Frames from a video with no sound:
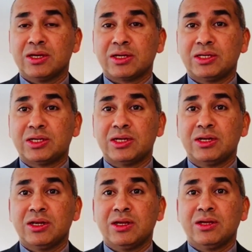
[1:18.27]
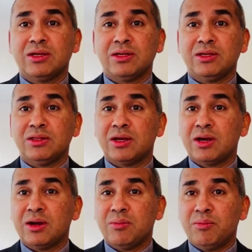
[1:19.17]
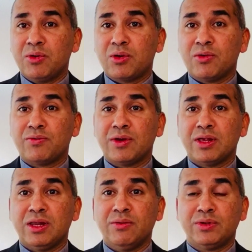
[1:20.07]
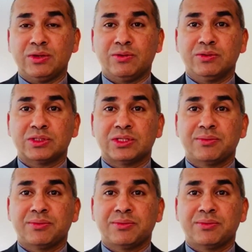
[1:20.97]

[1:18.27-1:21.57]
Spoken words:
written in the book of Leviticus.